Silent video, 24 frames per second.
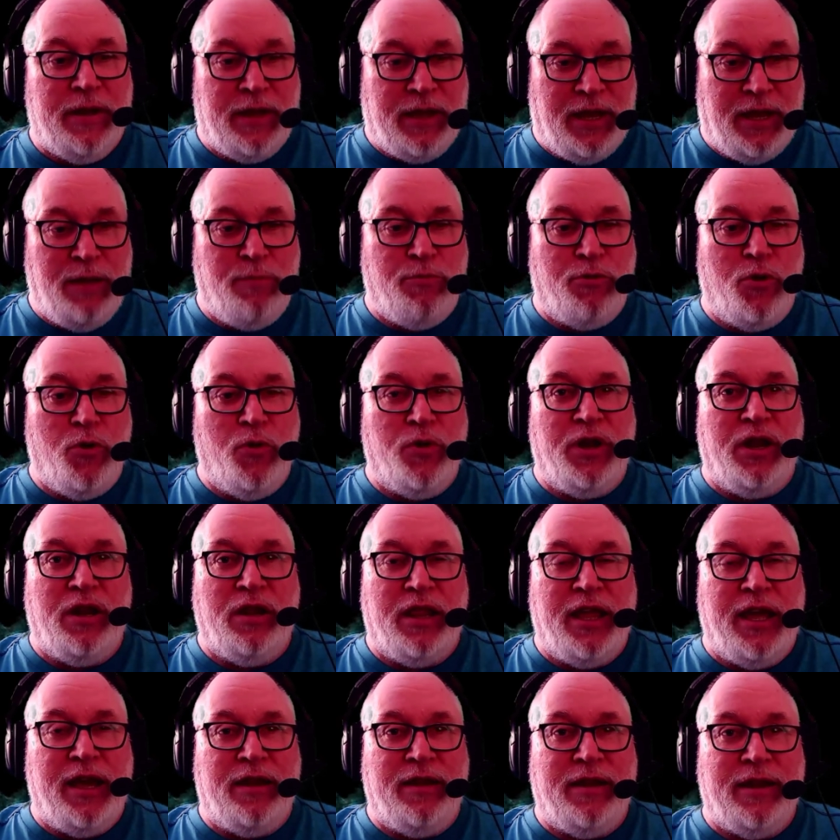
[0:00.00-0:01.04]
Keep going and
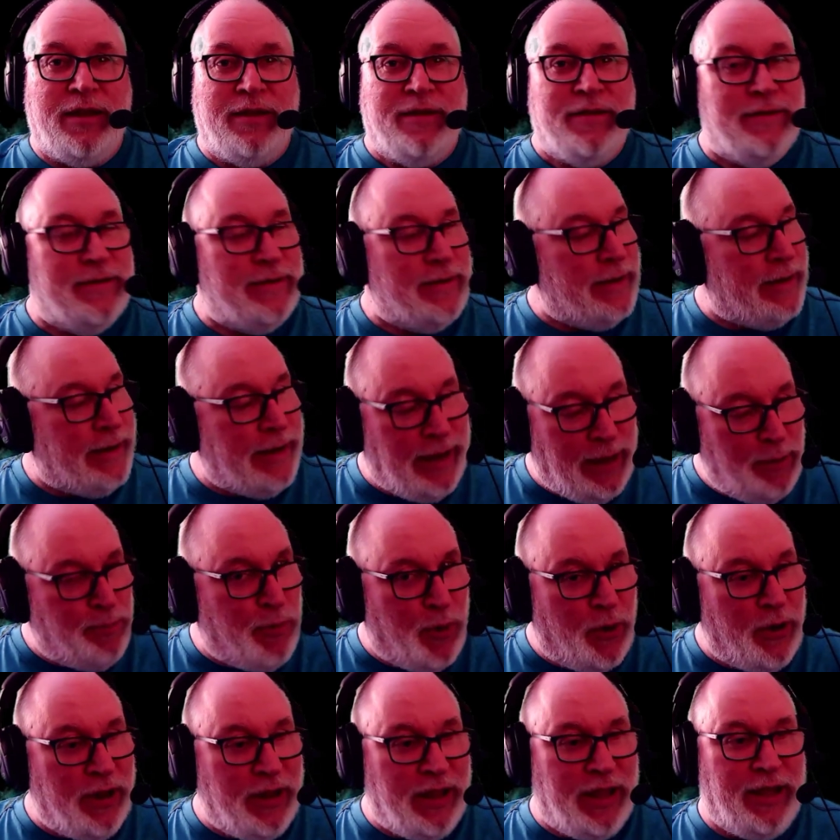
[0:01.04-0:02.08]
learning. Keep
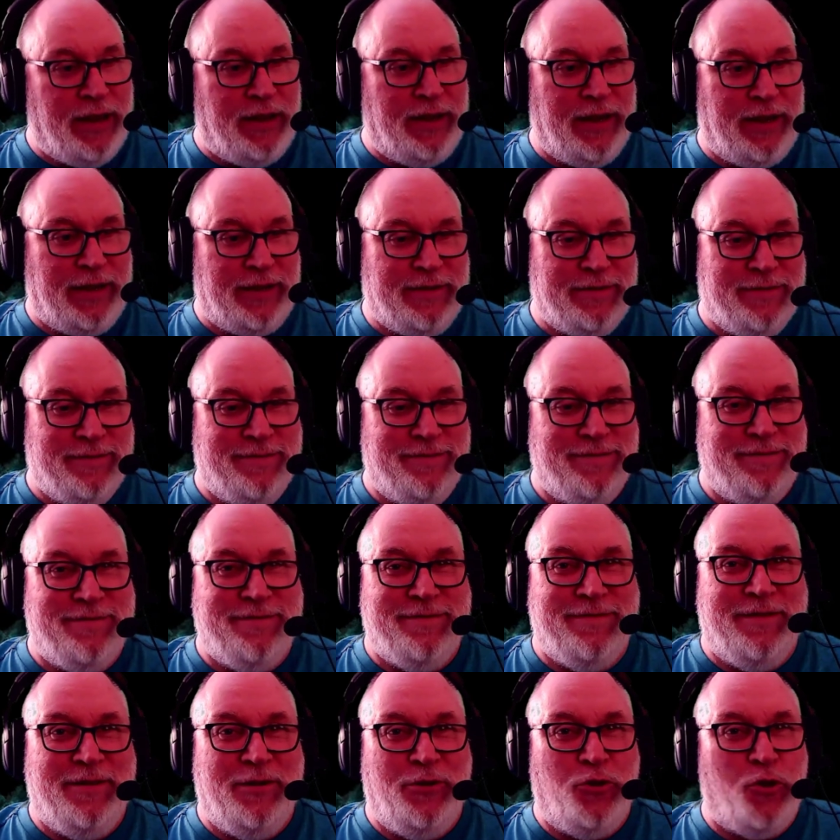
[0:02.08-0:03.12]
on learning.
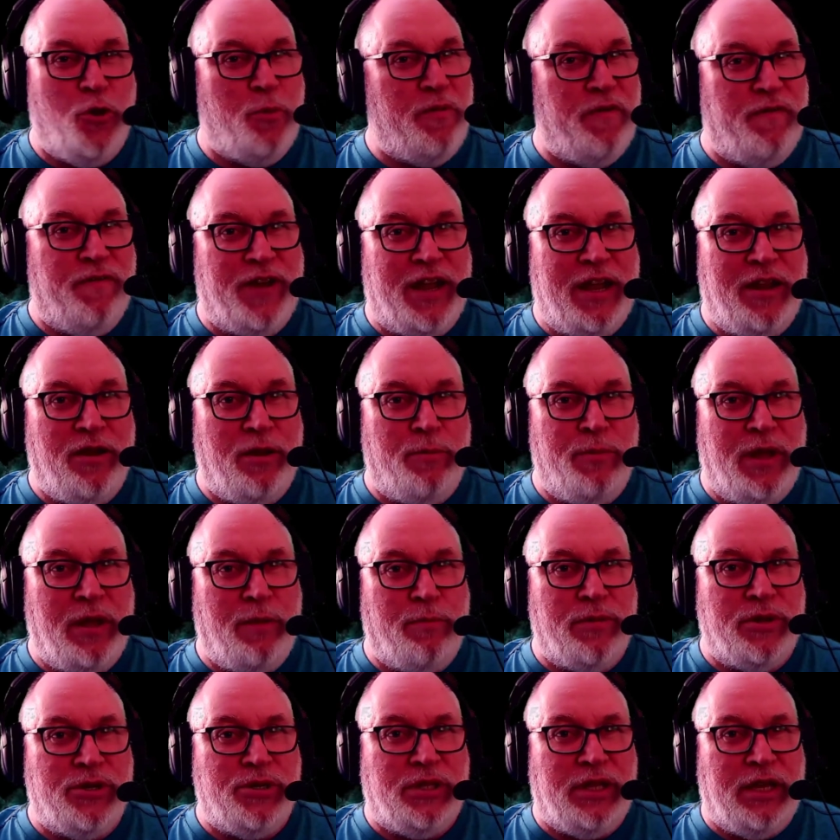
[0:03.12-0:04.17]
Don't be frightened to make
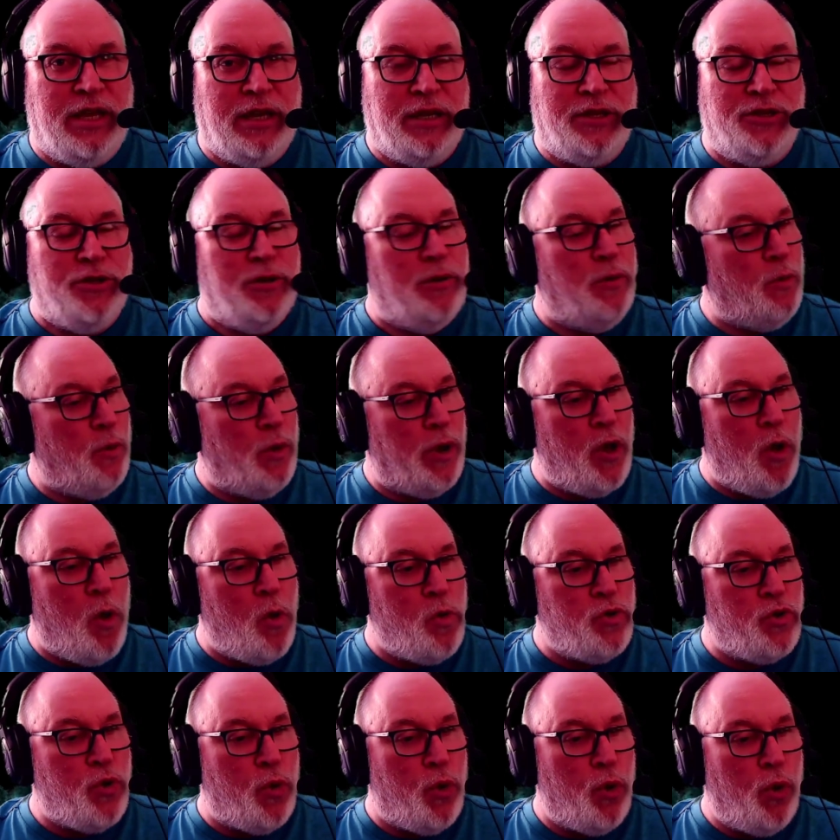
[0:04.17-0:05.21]
mistakes. We all
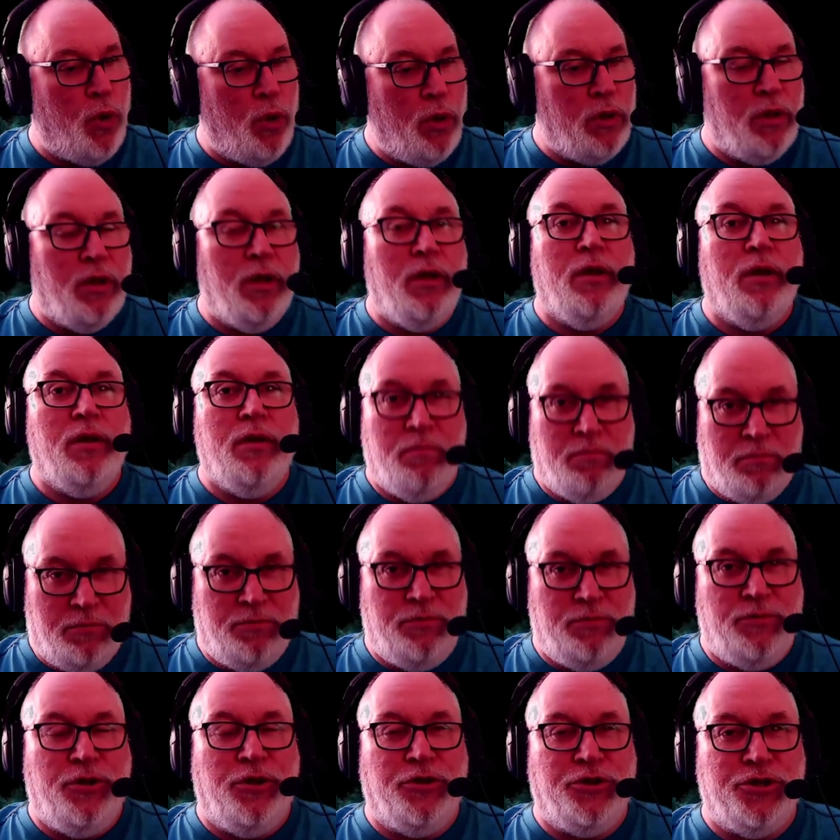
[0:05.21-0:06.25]
do.
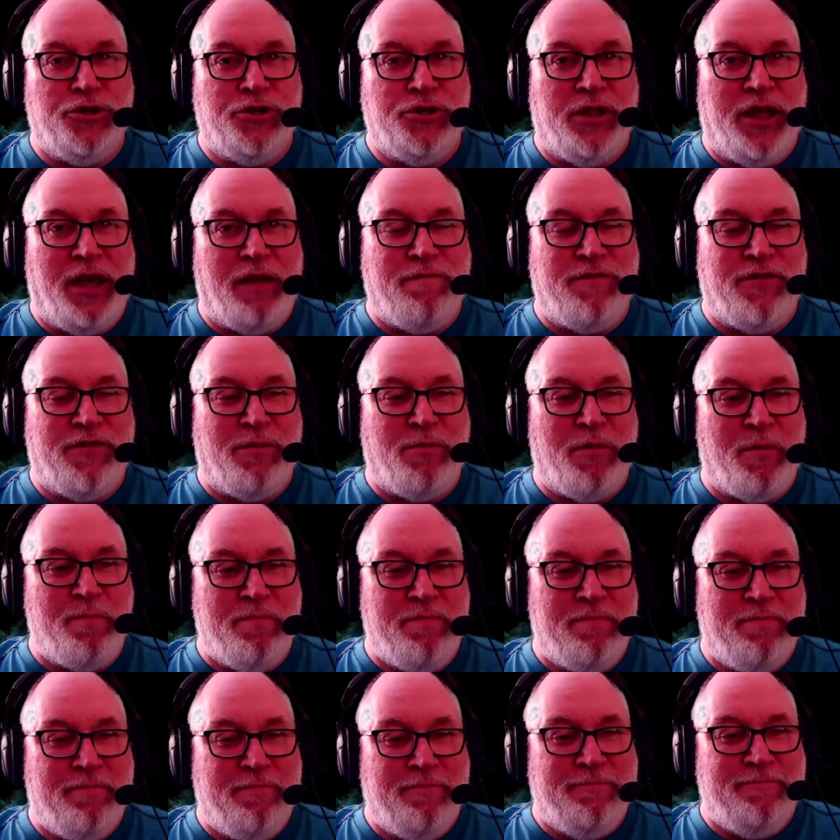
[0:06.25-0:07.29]
You just learn from them.
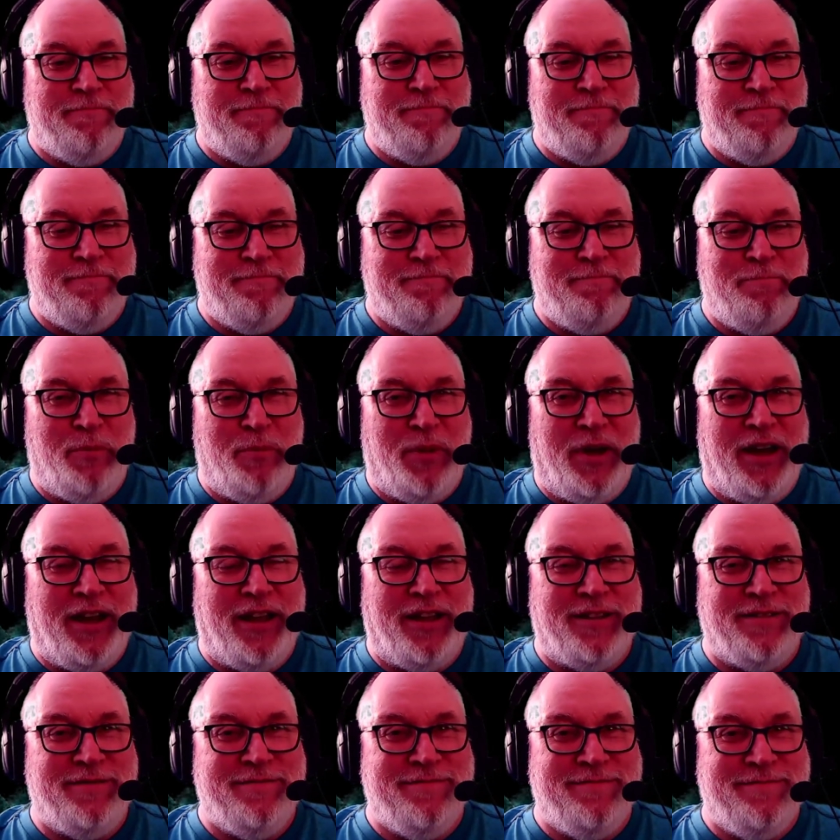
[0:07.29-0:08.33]
Bye.